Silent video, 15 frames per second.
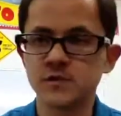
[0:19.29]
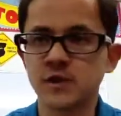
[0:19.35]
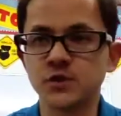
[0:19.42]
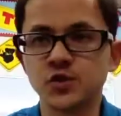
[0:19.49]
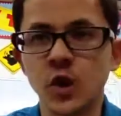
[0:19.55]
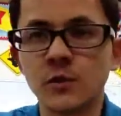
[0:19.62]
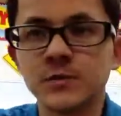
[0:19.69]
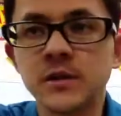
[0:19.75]
so I
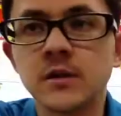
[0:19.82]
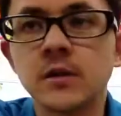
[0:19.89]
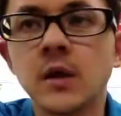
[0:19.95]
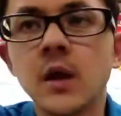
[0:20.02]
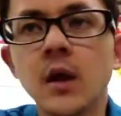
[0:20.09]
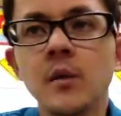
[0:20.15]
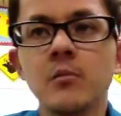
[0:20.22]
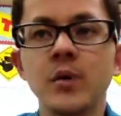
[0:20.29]
dropped it.
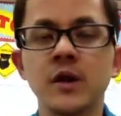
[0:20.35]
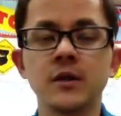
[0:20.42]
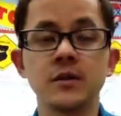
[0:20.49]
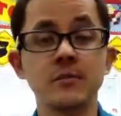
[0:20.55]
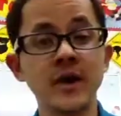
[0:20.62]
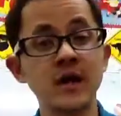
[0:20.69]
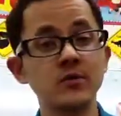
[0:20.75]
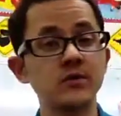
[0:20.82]
But uh, the
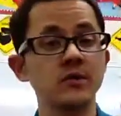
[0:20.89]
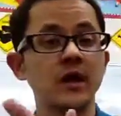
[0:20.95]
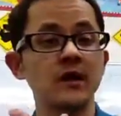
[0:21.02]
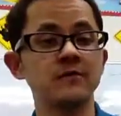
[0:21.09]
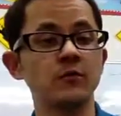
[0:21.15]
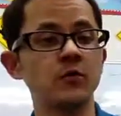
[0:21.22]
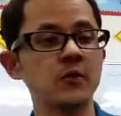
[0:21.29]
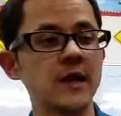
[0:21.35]
battery
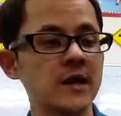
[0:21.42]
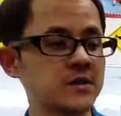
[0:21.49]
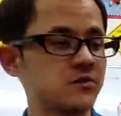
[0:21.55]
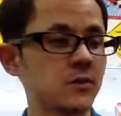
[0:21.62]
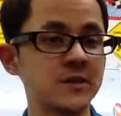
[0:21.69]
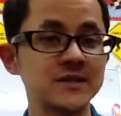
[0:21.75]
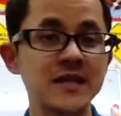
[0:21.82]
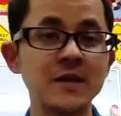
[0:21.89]
life only lasts
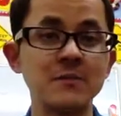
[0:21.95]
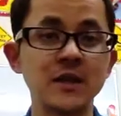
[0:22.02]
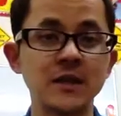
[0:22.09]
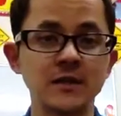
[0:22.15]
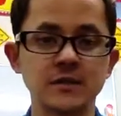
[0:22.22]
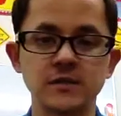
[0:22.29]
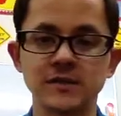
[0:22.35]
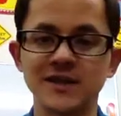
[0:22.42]
for about ten
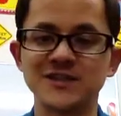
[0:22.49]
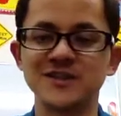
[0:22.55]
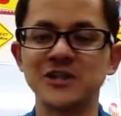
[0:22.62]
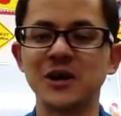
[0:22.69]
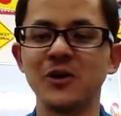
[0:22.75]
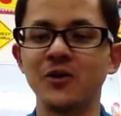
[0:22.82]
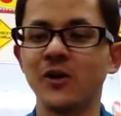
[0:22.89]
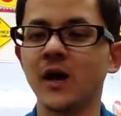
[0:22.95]
minutes, and
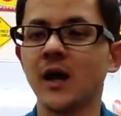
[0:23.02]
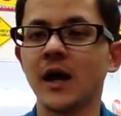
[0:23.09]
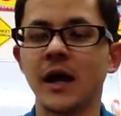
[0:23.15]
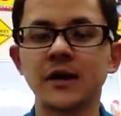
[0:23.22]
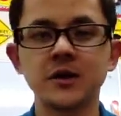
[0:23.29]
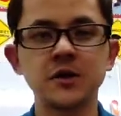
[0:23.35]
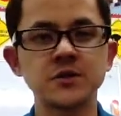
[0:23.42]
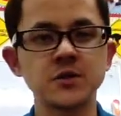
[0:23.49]
so I
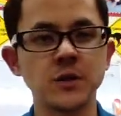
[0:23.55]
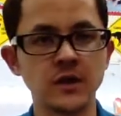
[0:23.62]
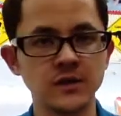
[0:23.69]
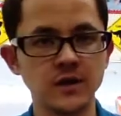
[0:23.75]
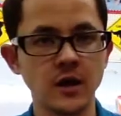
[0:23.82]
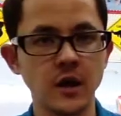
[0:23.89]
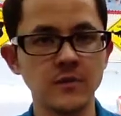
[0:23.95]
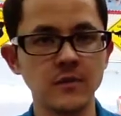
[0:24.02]
couldn't do
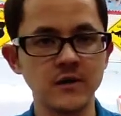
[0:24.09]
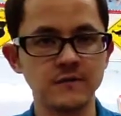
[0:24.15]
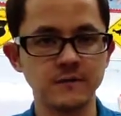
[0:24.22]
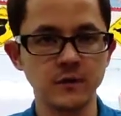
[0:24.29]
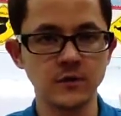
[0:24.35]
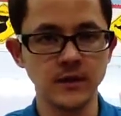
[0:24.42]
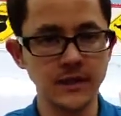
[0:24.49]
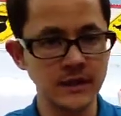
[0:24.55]
anything on my
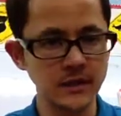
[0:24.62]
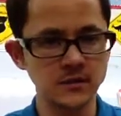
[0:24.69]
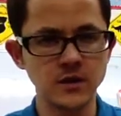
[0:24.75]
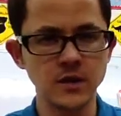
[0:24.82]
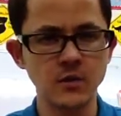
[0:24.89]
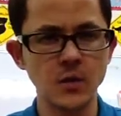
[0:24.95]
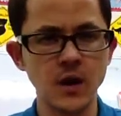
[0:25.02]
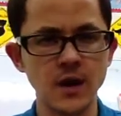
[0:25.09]
phone, like
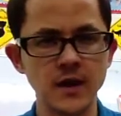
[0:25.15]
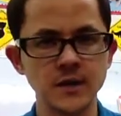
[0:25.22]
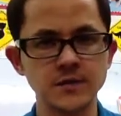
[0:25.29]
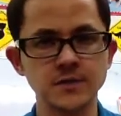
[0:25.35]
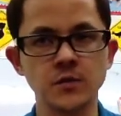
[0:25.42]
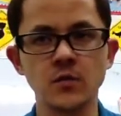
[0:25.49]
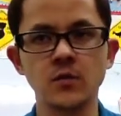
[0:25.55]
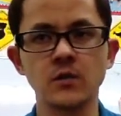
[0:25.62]

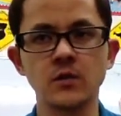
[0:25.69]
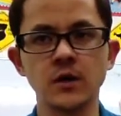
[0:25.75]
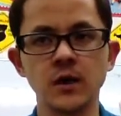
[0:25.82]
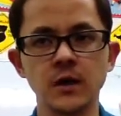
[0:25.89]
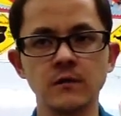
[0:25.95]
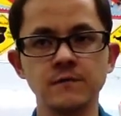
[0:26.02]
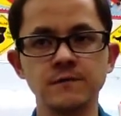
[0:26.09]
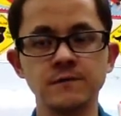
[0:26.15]
internet-wise or
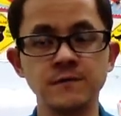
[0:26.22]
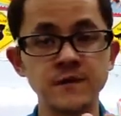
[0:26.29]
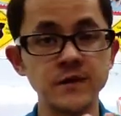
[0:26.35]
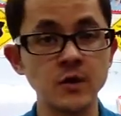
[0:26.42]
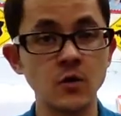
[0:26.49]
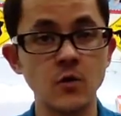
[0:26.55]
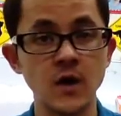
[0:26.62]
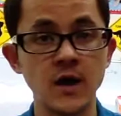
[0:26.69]
uh,
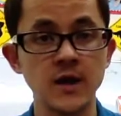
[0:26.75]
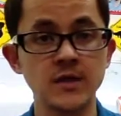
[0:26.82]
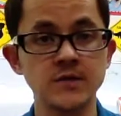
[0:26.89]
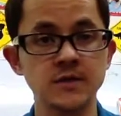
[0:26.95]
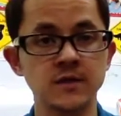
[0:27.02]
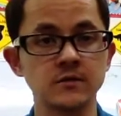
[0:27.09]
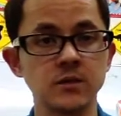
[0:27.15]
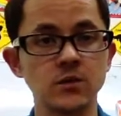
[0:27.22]
video-wise,
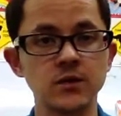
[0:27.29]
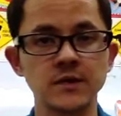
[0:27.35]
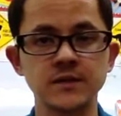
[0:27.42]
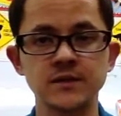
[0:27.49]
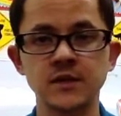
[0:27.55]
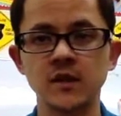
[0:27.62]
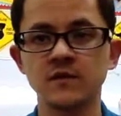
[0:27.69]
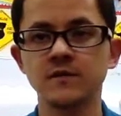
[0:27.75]
like loading
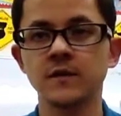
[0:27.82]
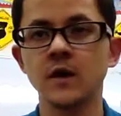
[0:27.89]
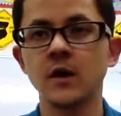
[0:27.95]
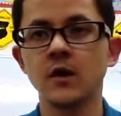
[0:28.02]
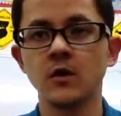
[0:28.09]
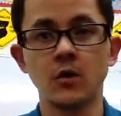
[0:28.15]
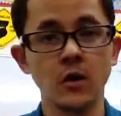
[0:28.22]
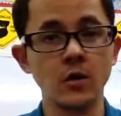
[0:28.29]
stuff.
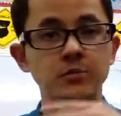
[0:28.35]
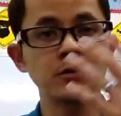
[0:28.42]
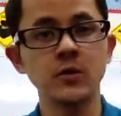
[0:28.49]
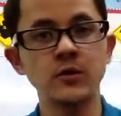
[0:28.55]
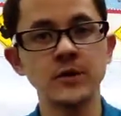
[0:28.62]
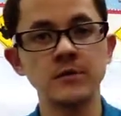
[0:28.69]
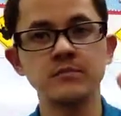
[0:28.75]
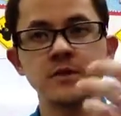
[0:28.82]
Or
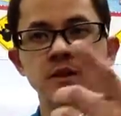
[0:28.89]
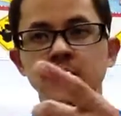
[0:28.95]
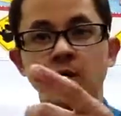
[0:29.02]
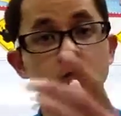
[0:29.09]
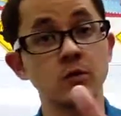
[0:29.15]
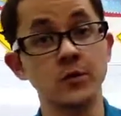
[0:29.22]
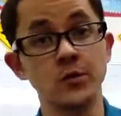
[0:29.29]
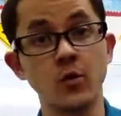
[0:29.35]
uploading, because,
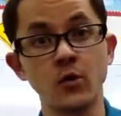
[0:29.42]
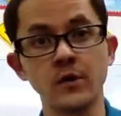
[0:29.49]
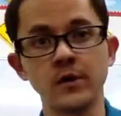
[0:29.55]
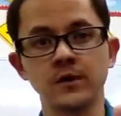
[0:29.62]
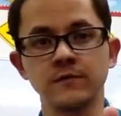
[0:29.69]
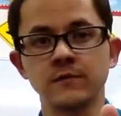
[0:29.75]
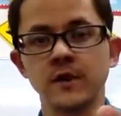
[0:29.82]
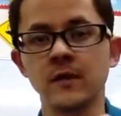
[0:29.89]
or
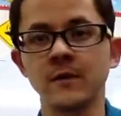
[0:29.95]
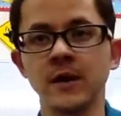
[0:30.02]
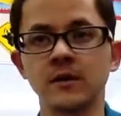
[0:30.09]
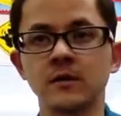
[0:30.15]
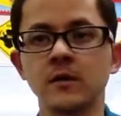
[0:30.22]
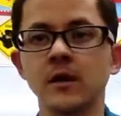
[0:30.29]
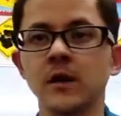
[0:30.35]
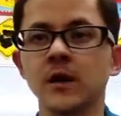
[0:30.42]
recording for that
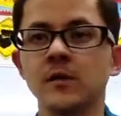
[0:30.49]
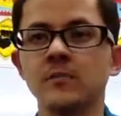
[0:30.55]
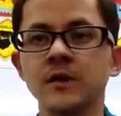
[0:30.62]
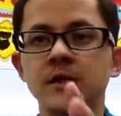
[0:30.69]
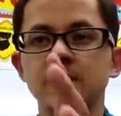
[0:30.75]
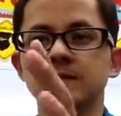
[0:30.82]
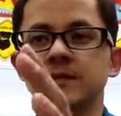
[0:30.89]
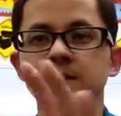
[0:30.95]
matter,
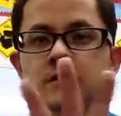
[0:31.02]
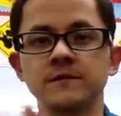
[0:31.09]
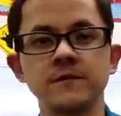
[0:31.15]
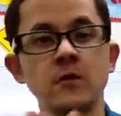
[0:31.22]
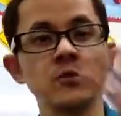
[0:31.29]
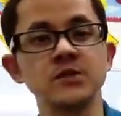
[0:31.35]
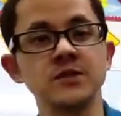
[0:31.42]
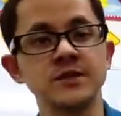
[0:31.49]
because the, the
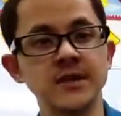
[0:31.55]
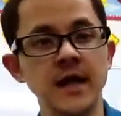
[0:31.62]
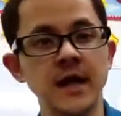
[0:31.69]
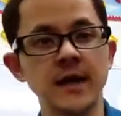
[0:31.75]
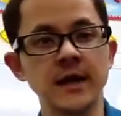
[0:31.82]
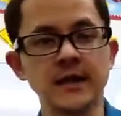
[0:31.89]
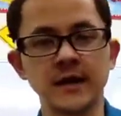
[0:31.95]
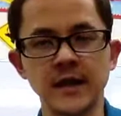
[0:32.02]
phone would just
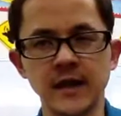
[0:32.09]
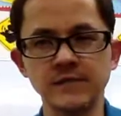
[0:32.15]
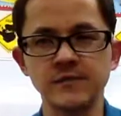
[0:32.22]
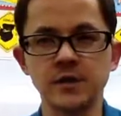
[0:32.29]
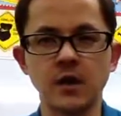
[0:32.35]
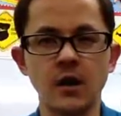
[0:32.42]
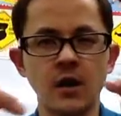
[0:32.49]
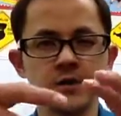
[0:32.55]
die, and I have to
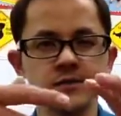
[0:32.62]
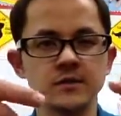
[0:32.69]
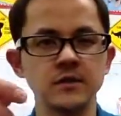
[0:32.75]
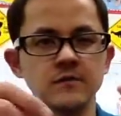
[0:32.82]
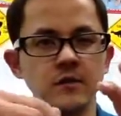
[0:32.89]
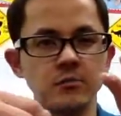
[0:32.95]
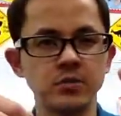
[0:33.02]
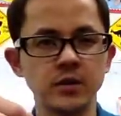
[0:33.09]

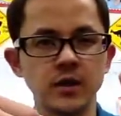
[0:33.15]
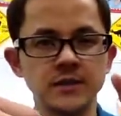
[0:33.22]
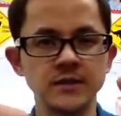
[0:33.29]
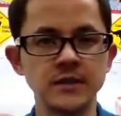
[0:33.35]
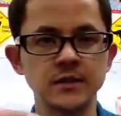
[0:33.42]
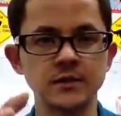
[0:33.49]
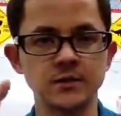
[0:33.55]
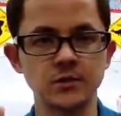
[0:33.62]
constantly leave it plugged
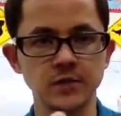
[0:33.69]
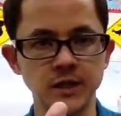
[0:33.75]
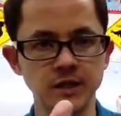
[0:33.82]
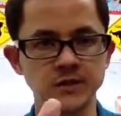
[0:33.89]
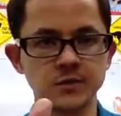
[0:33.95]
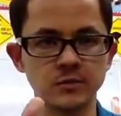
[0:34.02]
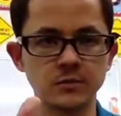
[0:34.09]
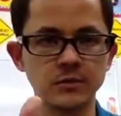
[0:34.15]
into an
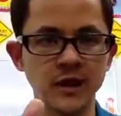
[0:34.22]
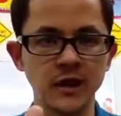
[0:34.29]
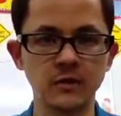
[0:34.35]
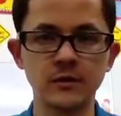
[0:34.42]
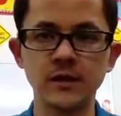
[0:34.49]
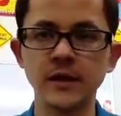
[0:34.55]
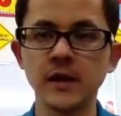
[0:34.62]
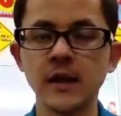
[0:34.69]
external
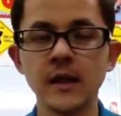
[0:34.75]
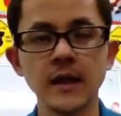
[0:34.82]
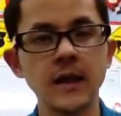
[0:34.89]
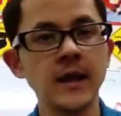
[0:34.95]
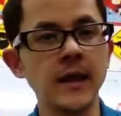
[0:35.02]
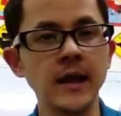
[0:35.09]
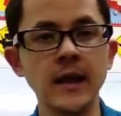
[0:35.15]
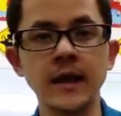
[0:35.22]
battery,
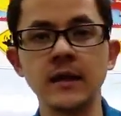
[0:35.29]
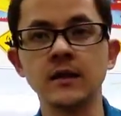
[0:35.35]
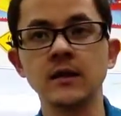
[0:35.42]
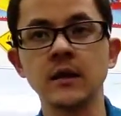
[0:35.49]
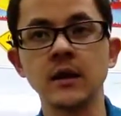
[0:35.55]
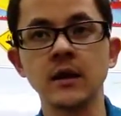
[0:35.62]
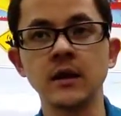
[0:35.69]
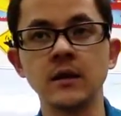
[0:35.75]
and
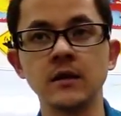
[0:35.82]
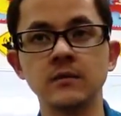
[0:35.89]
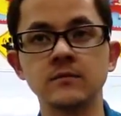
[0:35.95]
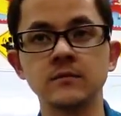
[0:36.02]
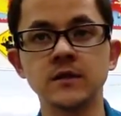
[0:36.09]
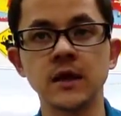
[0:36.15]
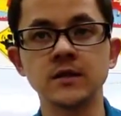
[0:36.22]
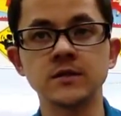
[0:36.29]
uh,
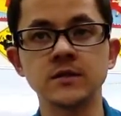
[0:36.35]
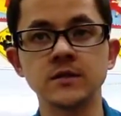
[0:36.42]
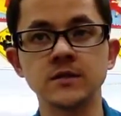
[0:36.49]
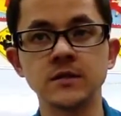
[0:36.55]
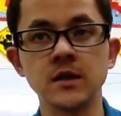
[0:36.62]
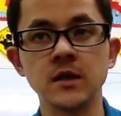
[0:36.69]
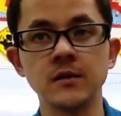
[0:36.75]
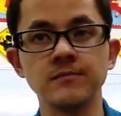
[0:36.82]
that
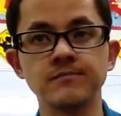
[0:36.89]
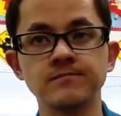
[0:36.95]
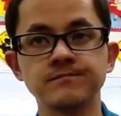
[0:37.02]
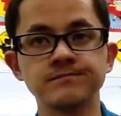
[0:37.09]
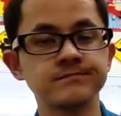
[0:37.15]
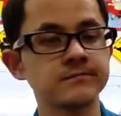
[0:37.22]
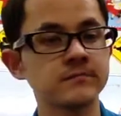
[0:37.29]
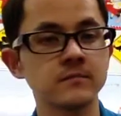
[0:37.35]
just, um,
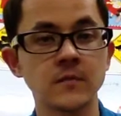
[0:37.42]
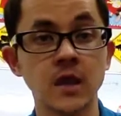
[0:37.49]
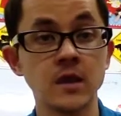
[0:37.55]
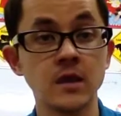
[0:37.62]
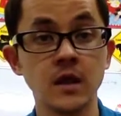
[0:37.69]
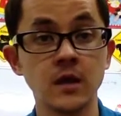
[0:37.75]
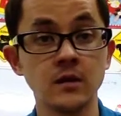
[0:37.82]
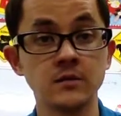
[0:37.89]

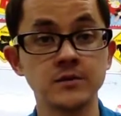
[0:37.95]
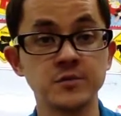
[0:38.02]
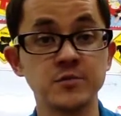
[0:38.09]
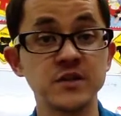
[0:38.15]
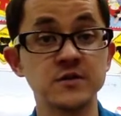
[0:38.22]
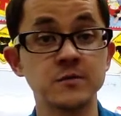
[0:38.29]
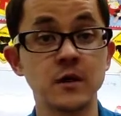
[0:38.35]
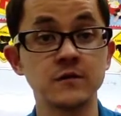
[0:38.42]
I don't know, just
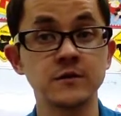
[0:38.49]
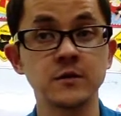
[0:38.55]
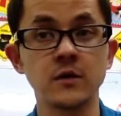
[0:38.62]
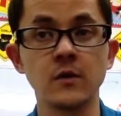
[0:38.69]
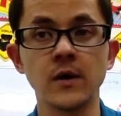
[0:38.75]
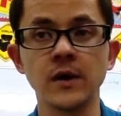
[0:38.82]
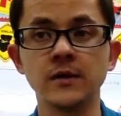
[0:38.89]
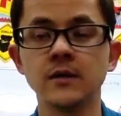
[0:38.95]
pissed me off to
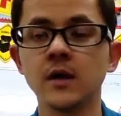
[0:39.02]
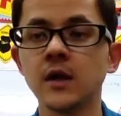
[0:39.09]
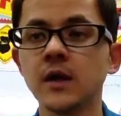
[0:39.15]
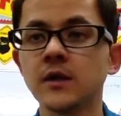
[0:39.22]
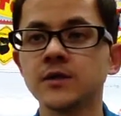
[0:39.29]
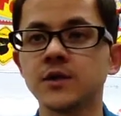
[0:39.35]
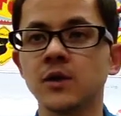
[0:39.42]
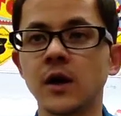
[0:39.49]
no end.
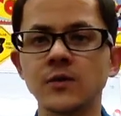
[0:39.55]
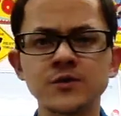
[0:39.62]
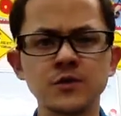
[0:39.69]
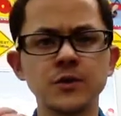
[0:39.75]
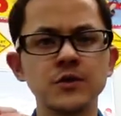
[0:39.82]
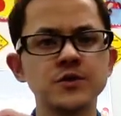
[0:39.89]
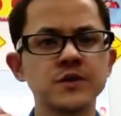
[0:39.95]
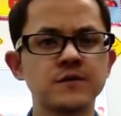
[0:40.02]
So I was
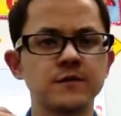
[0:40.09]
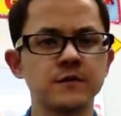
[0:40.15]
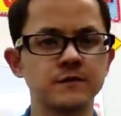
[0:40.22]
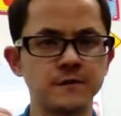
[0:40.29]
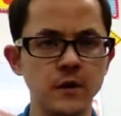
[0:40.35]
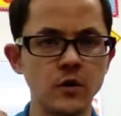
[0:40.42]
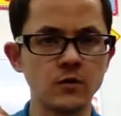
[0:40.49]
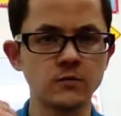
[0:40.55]
only using it for the
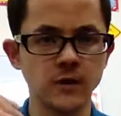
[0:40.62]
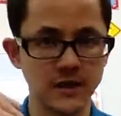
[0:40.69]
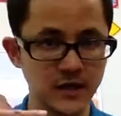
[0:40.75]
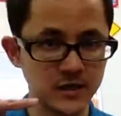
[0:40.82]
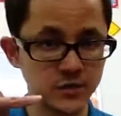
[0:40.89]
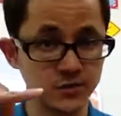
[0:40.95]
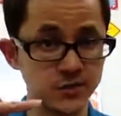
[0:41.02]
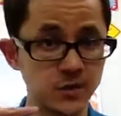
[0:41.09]
phone, like
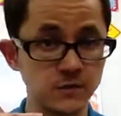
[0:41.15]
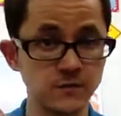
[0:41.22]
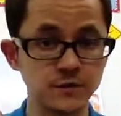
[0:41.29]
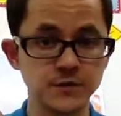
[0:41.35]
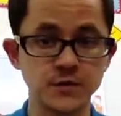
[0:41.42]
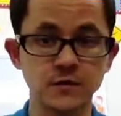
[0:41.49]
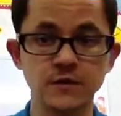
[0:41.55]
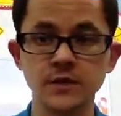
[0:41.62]
actual telephone
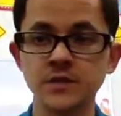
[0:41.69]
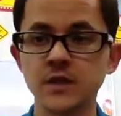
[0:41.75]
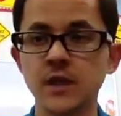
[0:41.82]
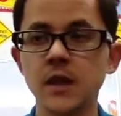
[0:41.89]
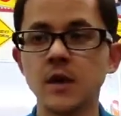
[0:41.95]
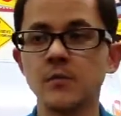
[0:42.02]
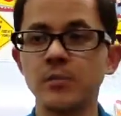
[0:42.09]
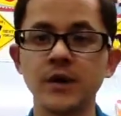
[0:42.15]
service,
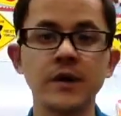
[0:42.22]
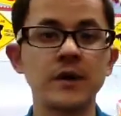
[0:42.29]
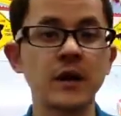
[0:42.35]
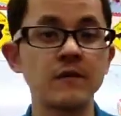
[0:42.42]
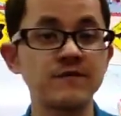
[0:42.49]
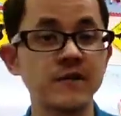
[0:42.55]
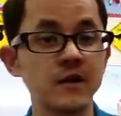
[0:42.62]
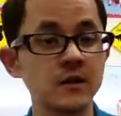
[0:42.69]
but I
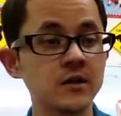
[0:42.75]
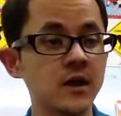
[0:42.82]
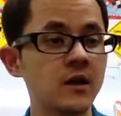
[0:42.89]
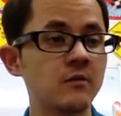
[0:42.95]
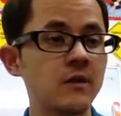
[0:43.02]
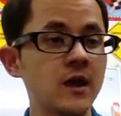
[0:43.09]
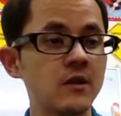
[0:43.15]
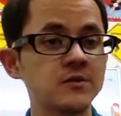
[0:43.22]
finally got
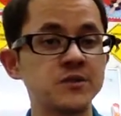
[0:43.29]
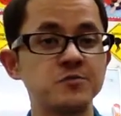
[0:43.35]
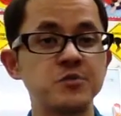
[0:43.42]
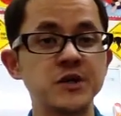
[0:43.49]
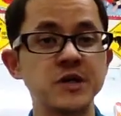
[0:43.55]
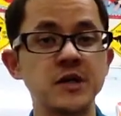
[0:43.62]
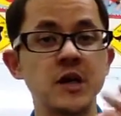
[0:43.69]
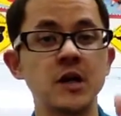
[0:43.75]
around to
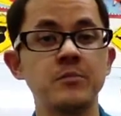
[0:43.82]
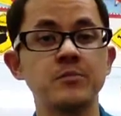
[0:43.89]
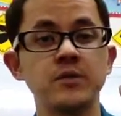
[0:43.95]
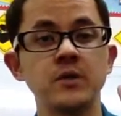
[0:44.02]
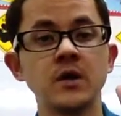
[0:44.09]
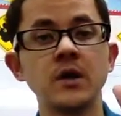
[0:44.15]
picking up